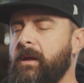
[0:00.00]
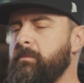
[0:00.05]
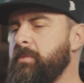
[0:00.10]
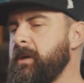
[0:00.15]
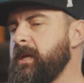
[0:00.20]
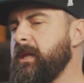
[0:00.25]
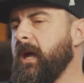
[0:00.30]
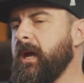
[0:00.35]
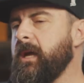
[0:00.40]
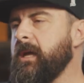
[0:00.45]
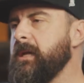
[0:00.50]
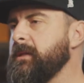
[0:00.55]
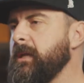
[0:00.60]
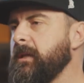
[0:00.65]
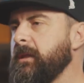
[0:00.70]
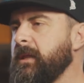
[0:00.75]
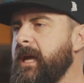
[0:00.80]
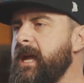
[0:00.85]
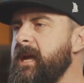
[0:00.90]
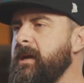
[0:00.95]
I'd be like at
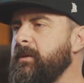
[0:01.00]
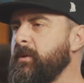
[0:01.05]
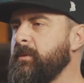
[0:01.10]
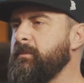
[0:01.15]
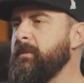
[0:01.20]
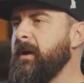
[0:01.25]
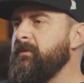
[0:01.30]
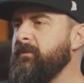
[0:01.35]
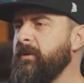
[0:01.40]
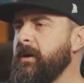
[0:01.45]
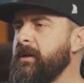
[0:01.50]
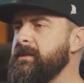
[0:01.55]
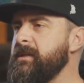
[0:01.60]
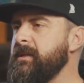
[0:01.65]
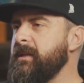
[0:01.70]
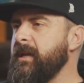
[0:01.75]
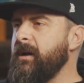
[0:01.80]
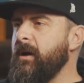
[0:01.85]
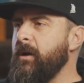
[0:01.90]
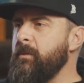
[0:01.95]
the lake with my friends
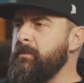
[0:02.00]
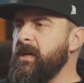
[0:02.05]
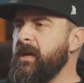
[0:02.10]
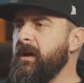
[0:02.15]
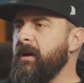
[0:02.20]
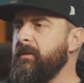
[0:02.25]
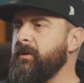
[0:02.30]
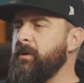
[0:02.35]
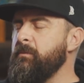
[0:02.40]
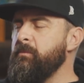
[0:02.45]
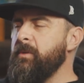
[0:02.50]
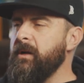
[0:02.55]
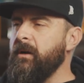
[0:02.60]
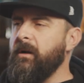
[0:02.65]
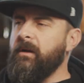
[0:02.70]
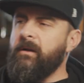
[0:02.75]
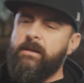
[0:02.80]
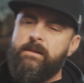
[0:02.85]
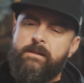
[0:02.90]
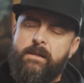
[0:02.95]
and they'd all be having a
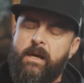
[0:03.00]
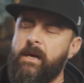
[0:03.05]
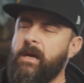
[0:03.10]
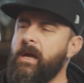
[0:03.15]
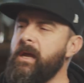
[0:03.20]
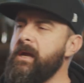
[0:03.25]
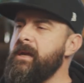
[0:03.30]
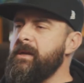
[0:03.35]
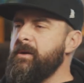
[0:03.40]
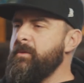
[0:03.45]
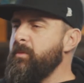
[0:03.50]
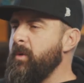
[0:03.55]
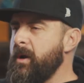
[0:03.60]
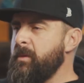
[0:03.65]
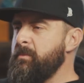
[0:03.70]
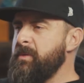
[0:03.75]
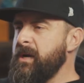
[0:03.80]
beer. And it's like, hey, you want a